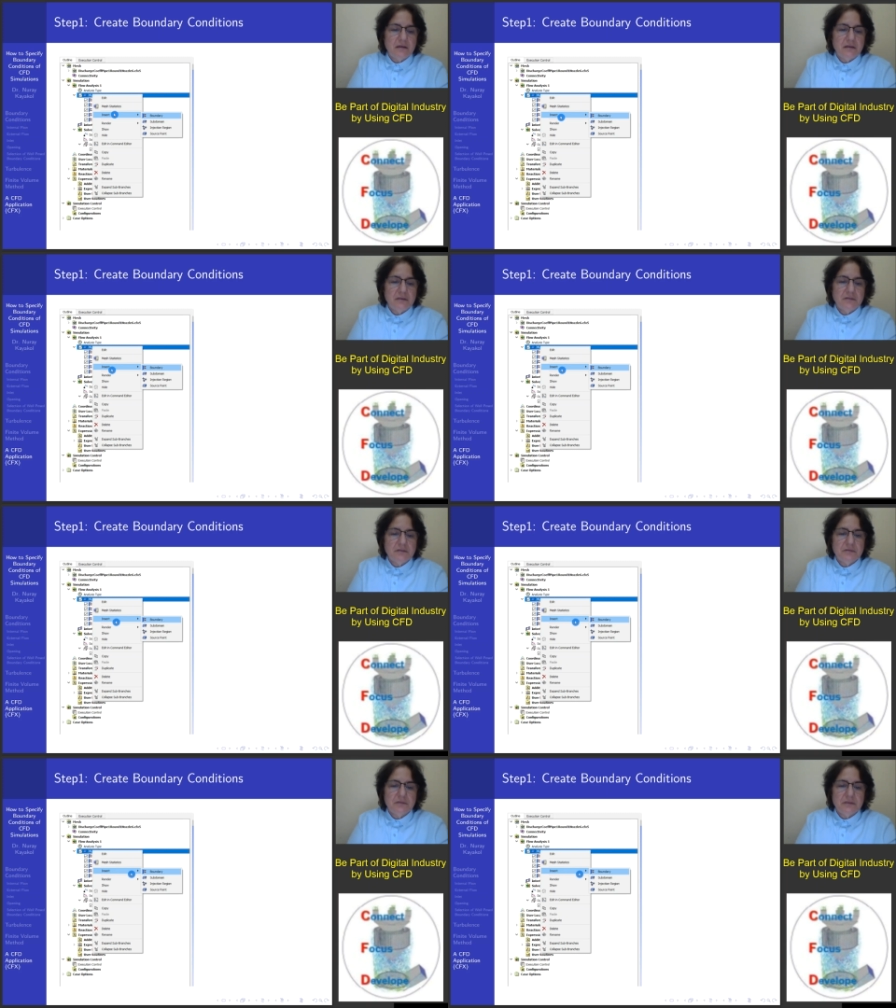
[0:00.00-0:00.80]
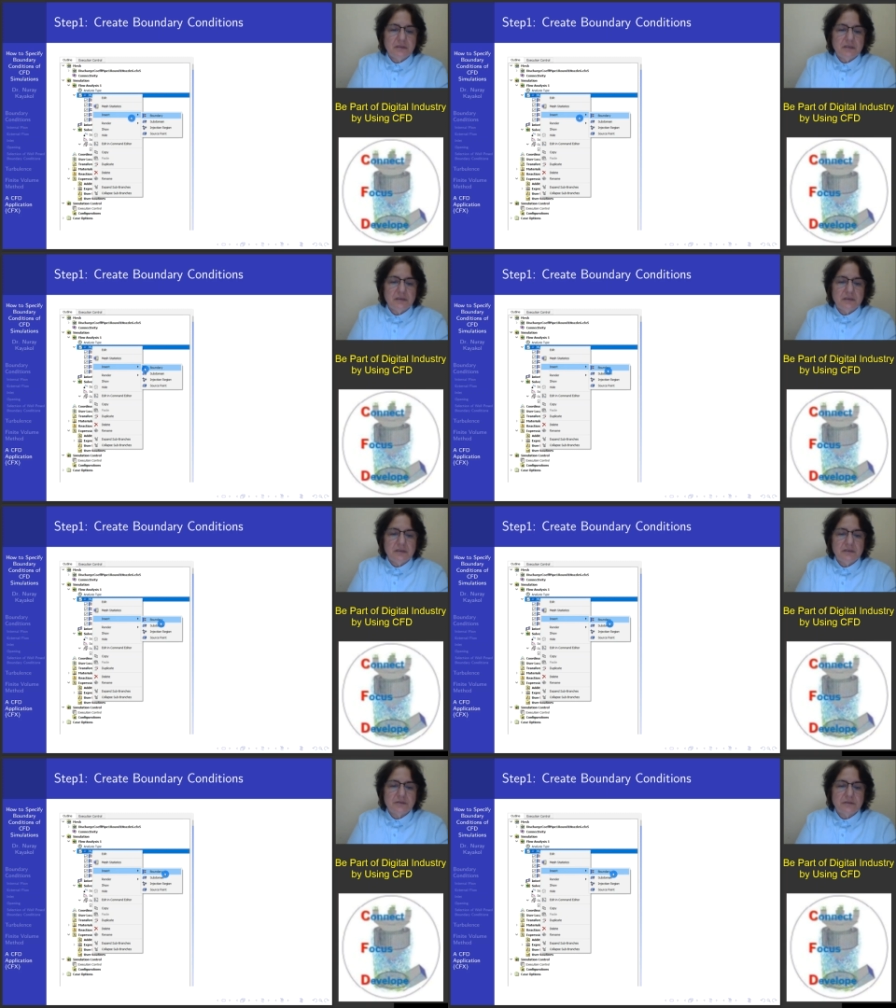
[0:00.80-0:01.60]
You
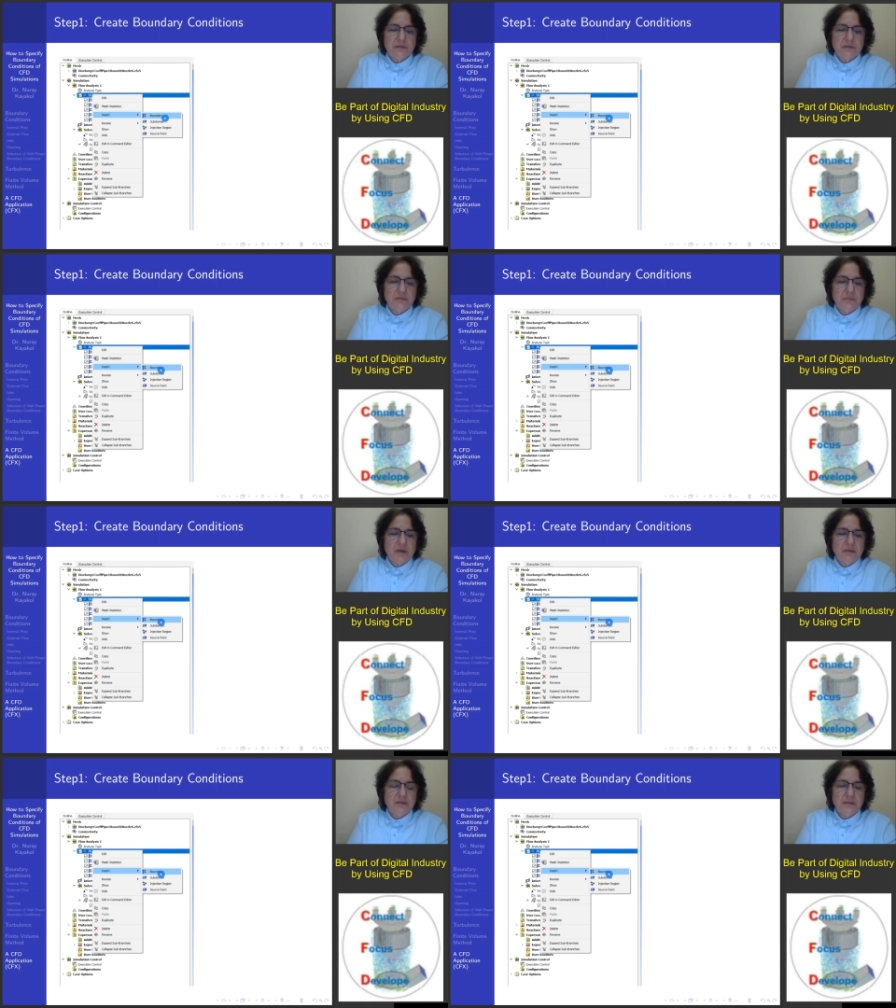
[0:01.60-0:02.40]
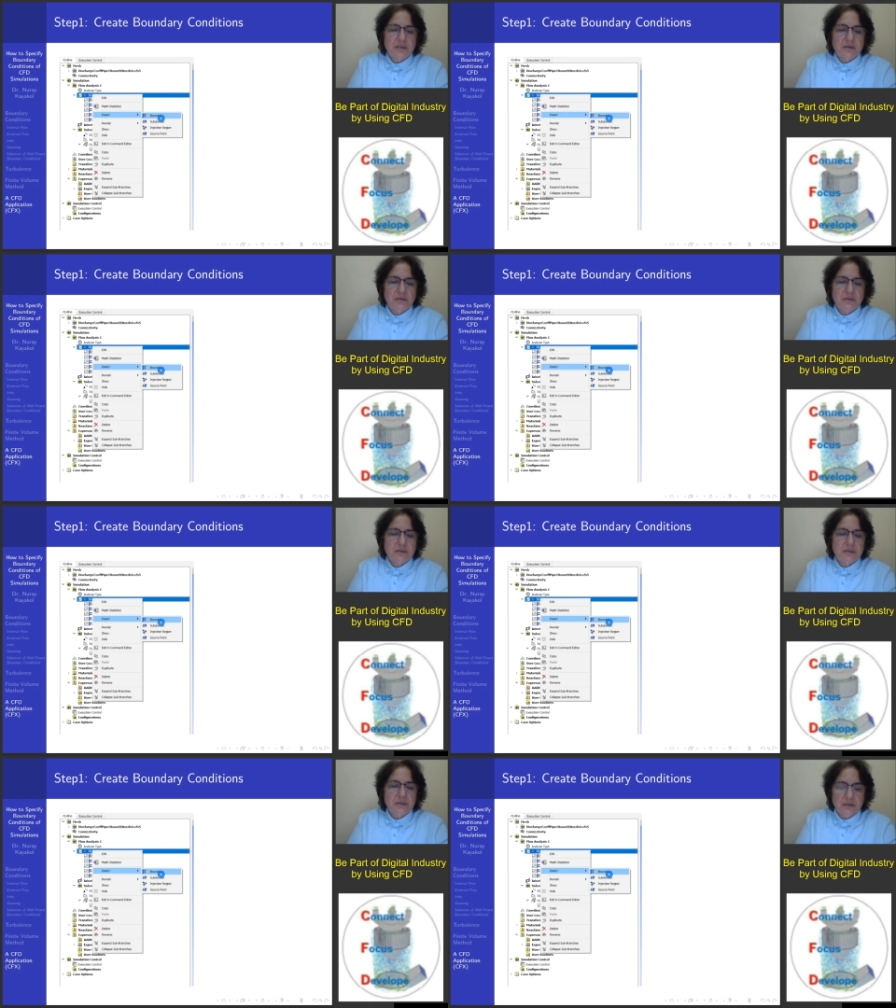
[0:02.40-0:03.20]
insert the boundary
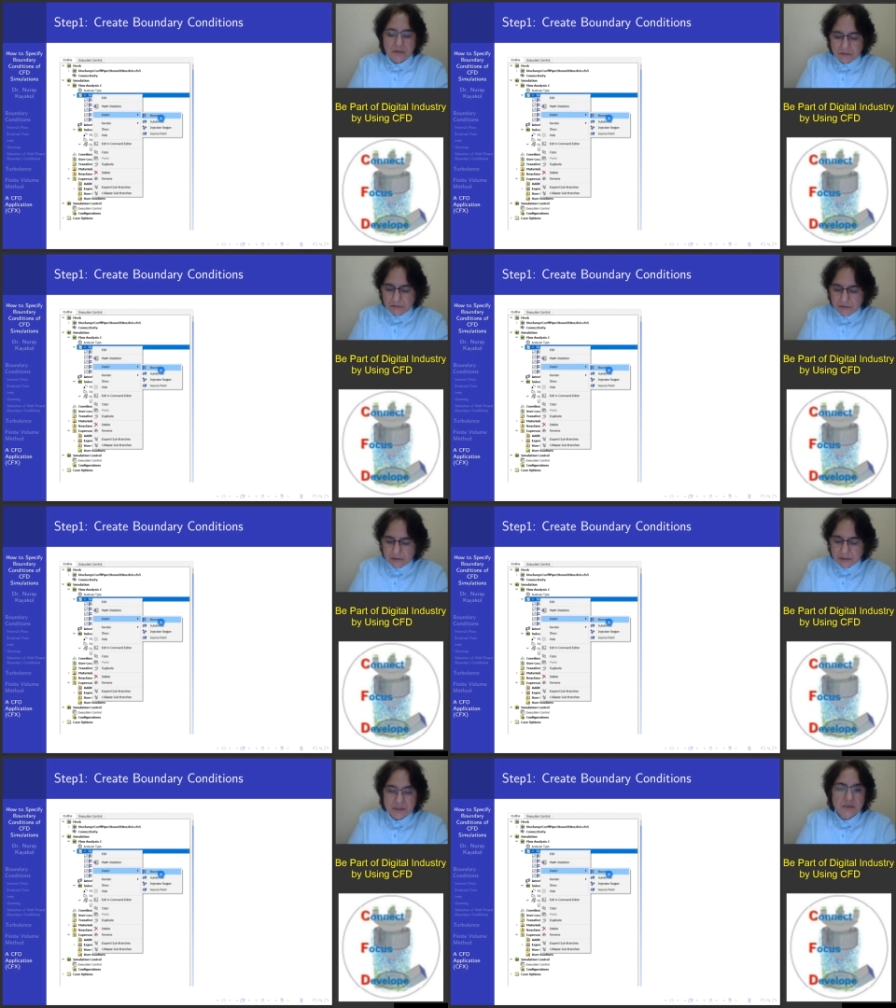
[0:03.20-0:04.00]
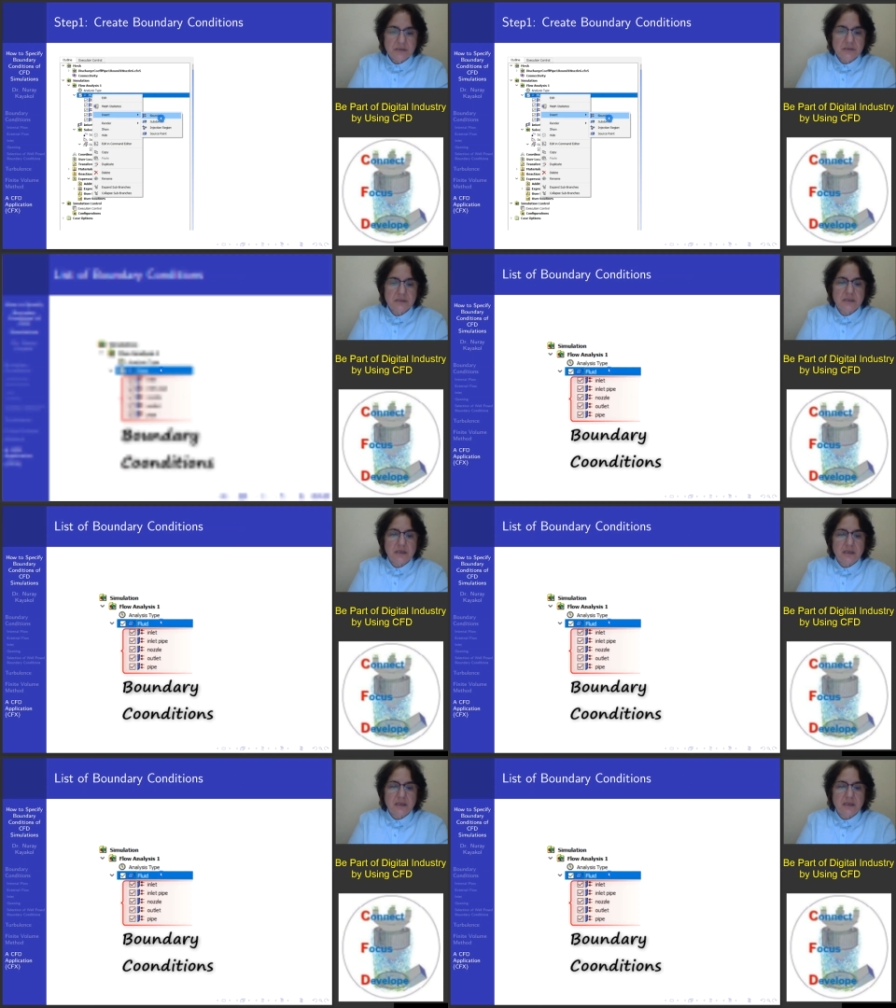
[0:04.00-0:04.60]
conditions.